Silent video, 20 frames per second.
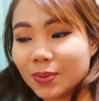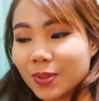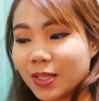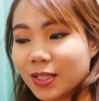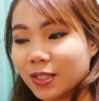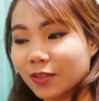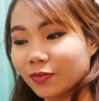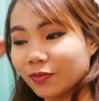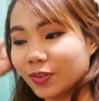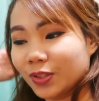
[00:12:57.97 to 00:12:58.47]
So, I
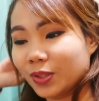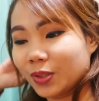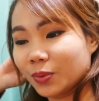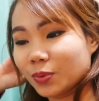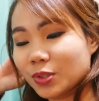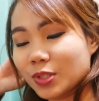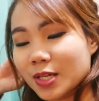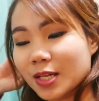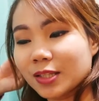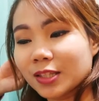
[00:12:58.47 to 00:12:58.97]
can
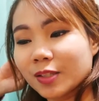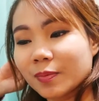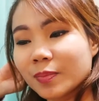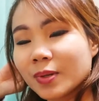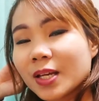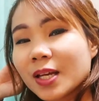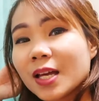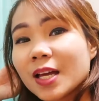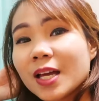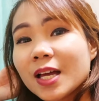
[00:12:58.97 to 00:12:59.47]
video chat
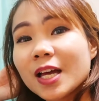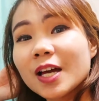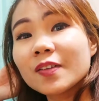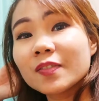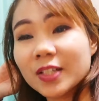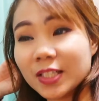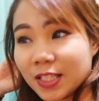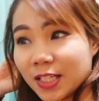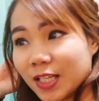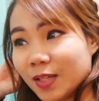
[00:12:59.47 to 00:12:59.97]
them
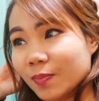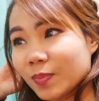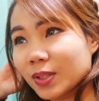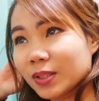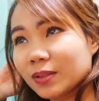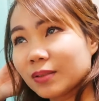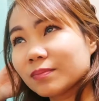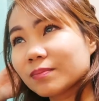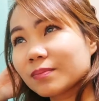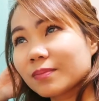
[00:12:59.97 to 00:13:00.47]
every day.
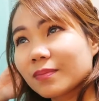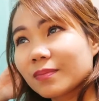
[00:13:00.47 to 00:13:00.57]
But,